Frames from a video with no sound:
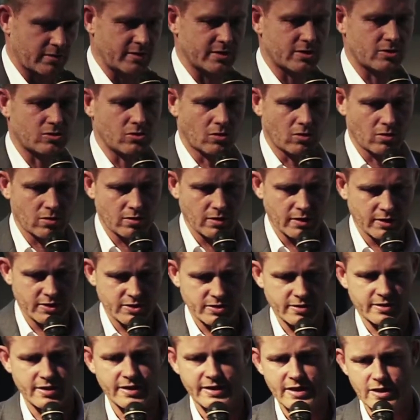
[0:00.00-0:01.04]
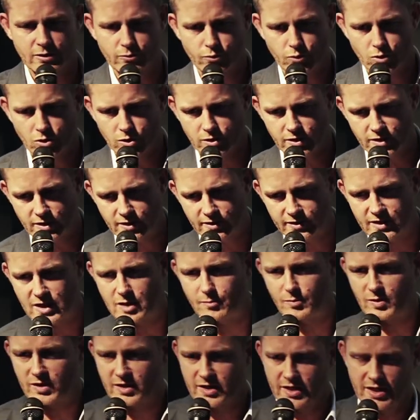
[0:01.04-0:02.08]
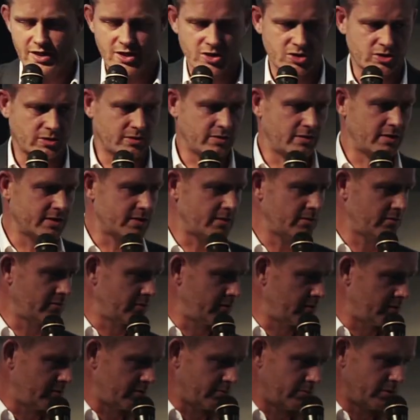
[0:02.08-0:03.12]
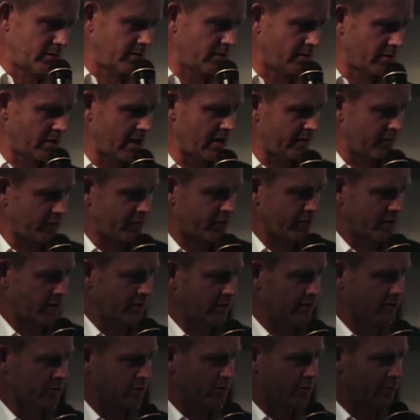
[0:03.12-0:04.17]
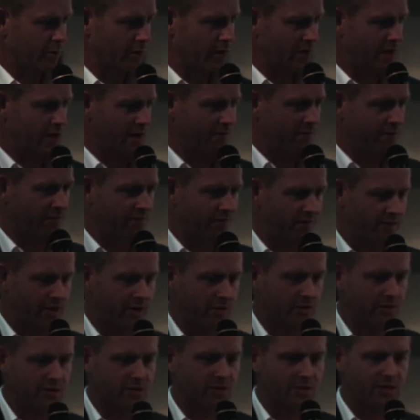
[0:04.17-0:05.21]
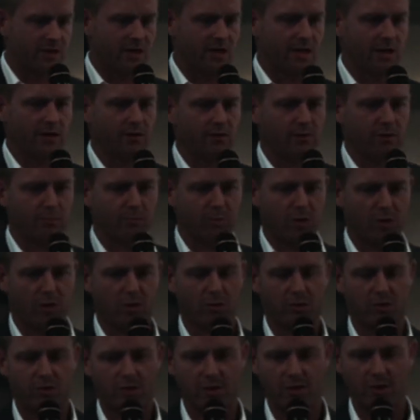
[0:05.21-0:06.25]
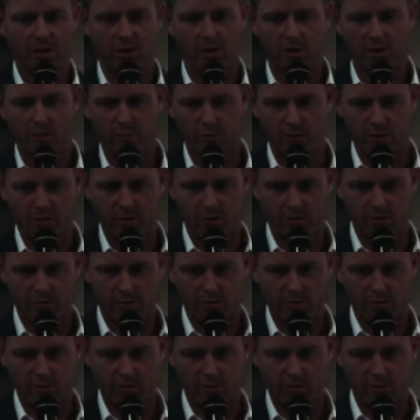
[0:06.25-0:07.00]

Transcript: the storage, the networking, the application, everything. So you will have a very siloed approach to what you're